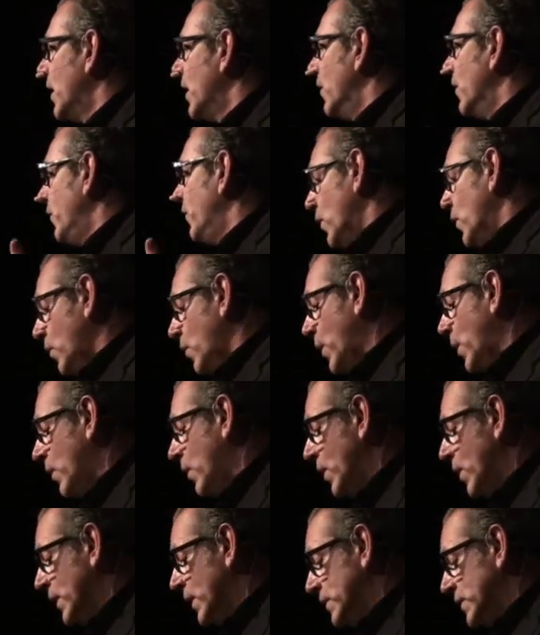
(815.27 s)
A four-way
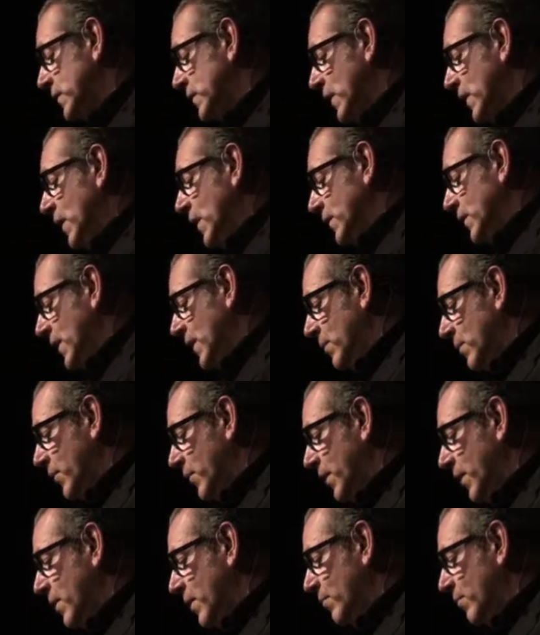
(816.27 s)
one is double
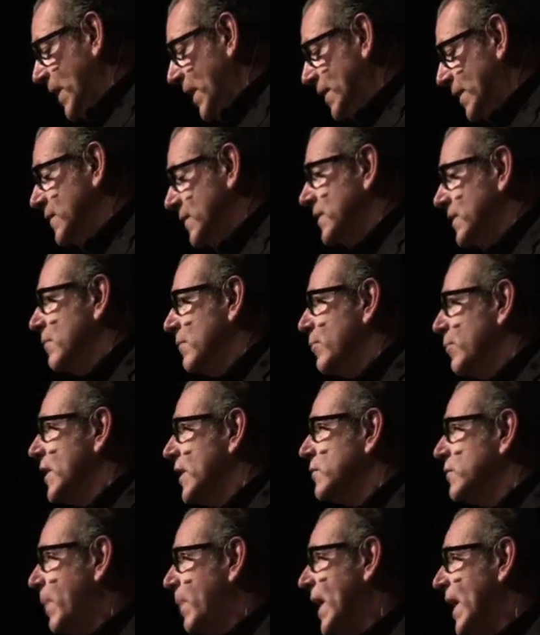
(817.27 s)
the complexity. But
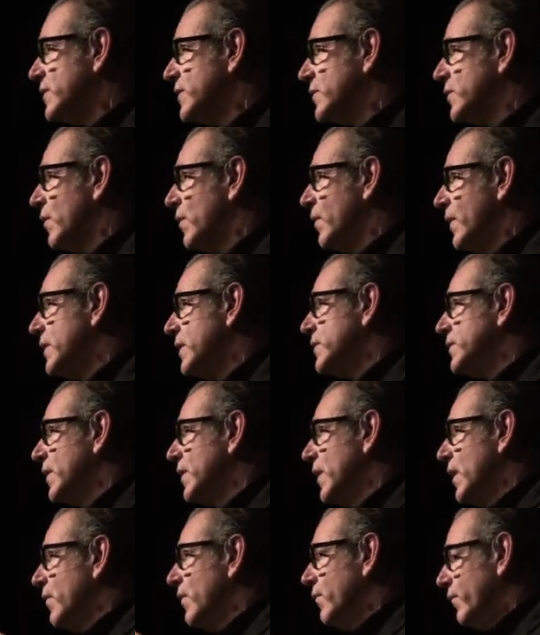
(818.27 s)
it's based on this
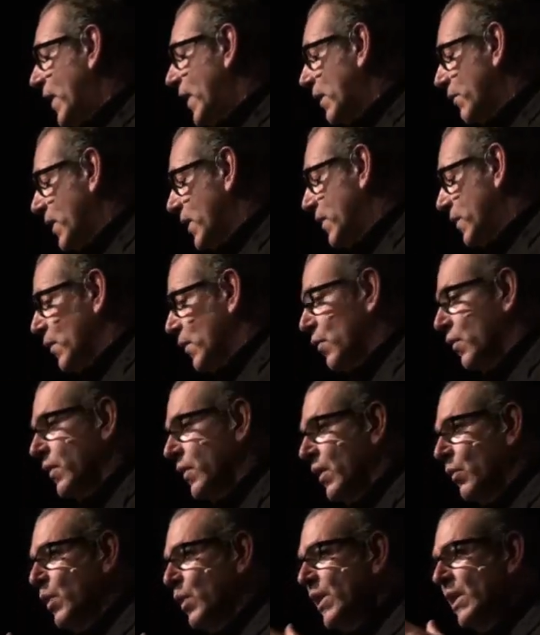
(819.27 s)
very thought
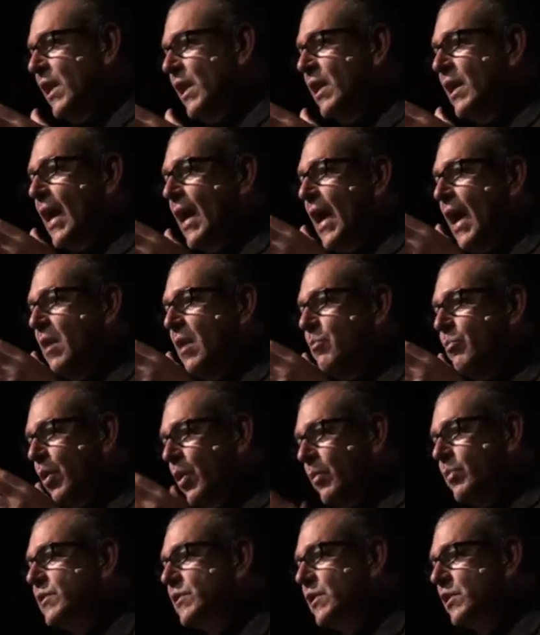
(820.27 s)
that we need a
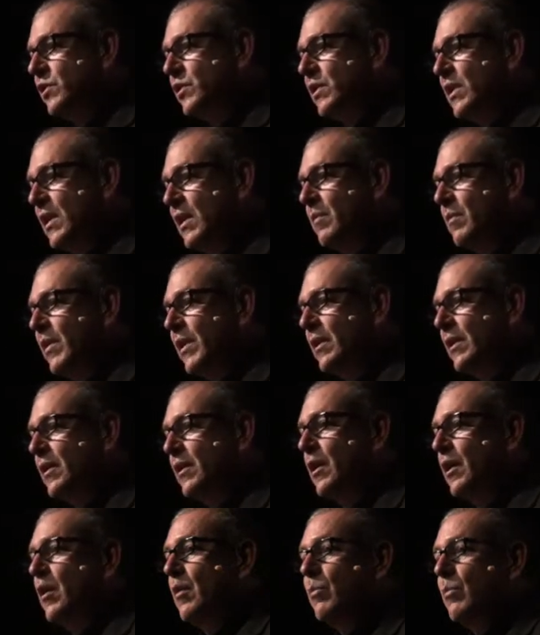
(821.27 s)
proposition in the
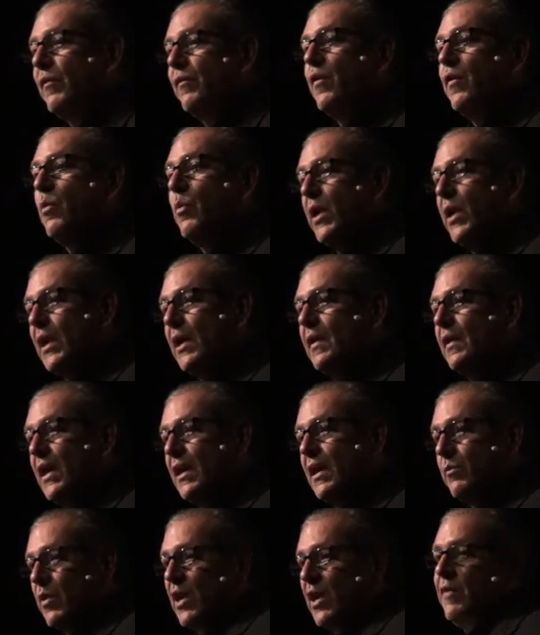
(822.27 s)
middle before we can
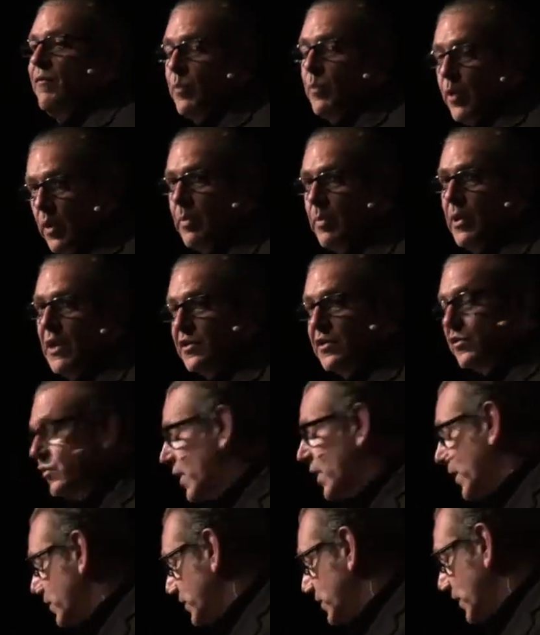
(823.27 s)
then really properly
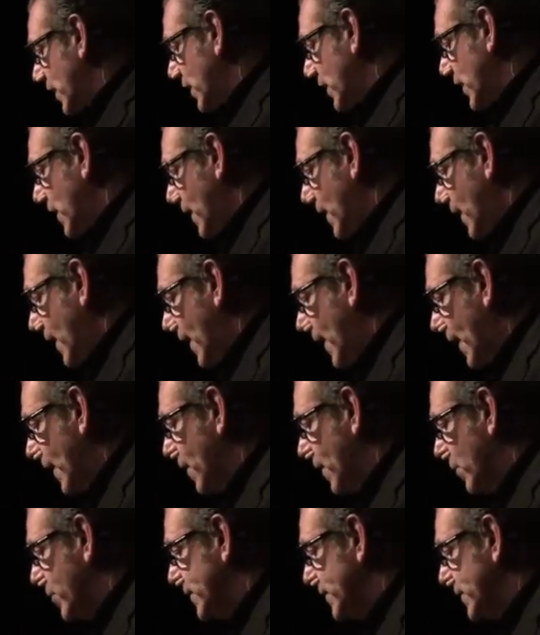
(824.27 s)
structure
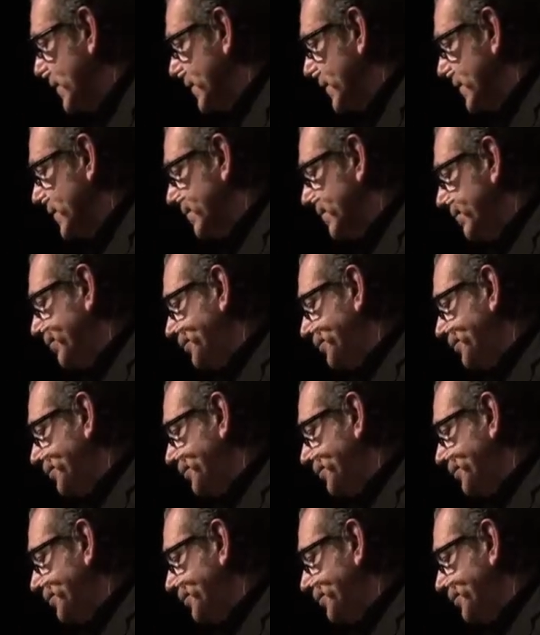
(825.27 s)
the business.